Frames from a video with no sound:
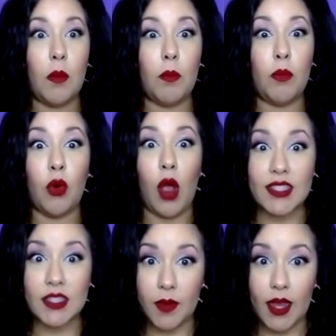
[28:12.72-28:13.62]

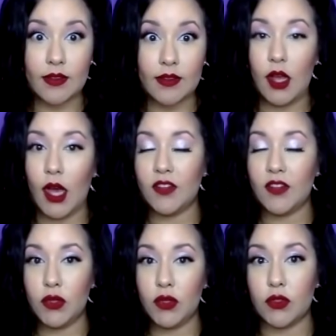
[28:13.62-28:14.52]
prospects, not even
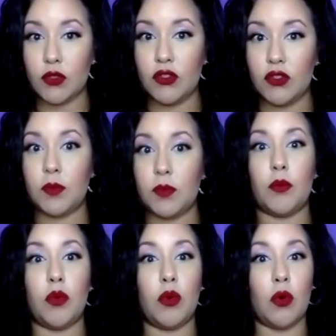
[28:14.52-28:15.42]
new recruits, but
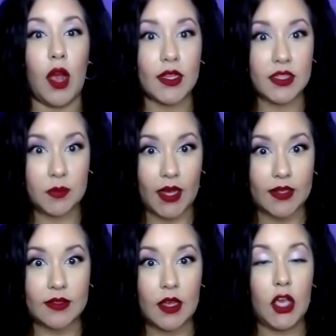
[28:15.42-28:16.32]

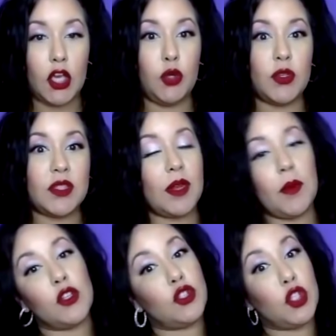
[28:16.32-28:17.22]
prospects, you would spend
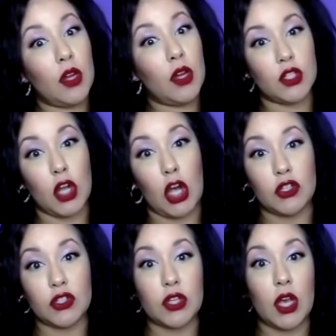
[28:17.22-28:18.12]
about $200
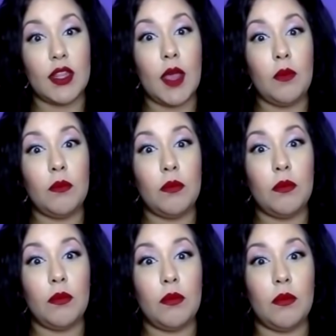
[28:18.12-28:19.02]
on
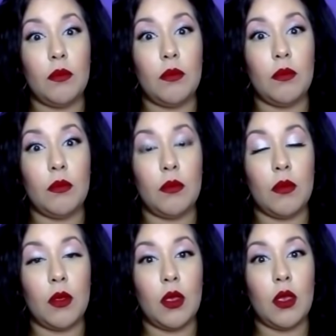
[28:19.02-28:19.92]

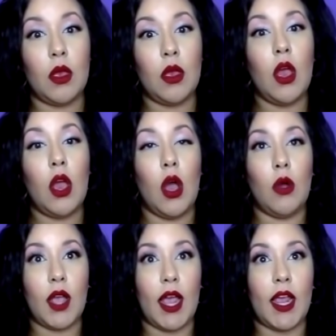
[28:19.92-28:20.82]
them.
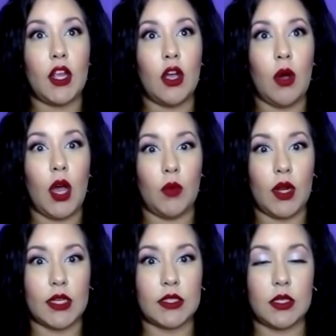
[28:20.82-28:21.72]
Okay, and go on. What
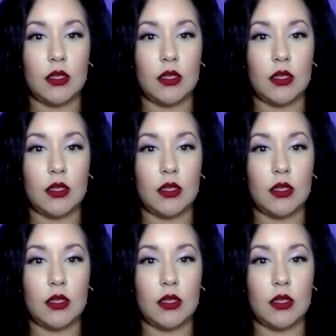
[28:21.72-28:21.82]
else?